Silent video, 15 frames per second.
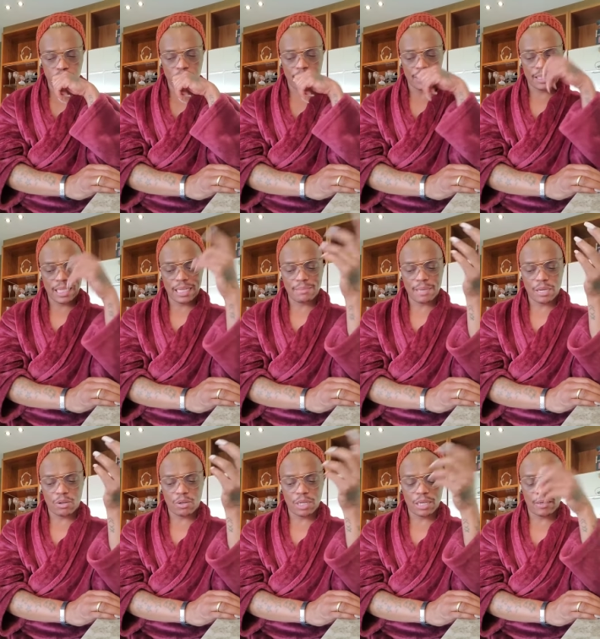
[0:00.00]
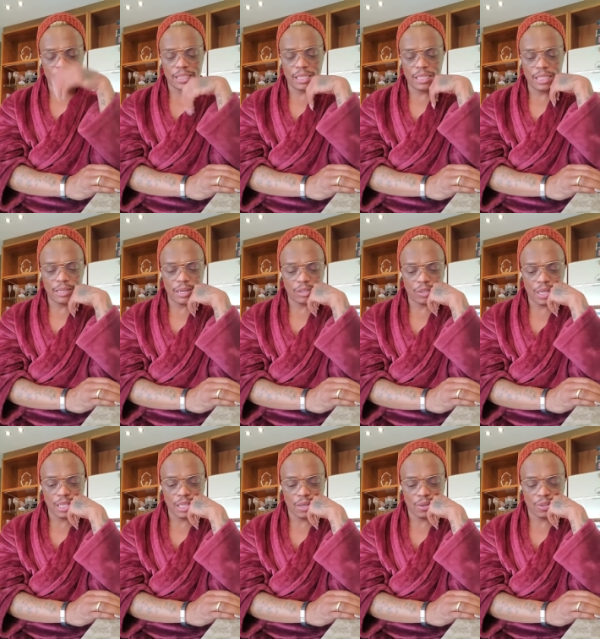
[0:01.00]
I was telling my colleague, I was telling Lerato
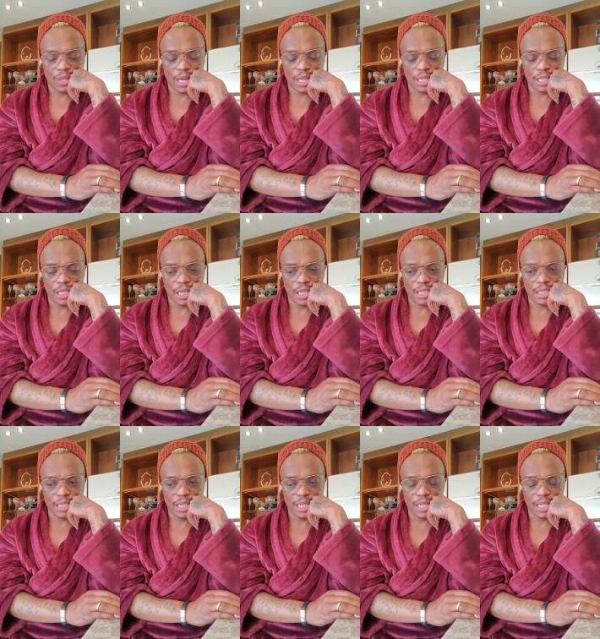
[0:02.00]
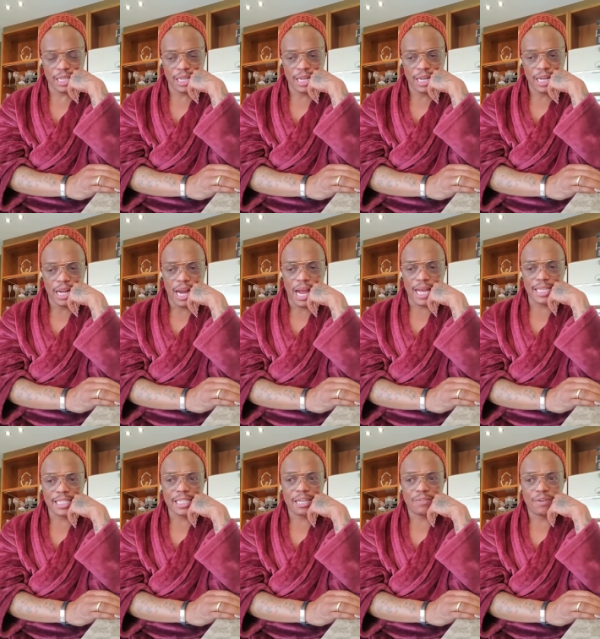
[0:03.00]
Kganyago the other day, yesterday, that I
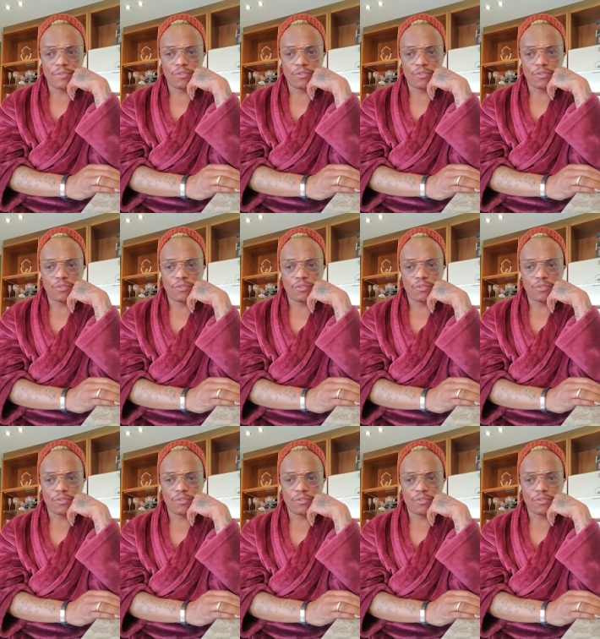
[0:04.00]
suffer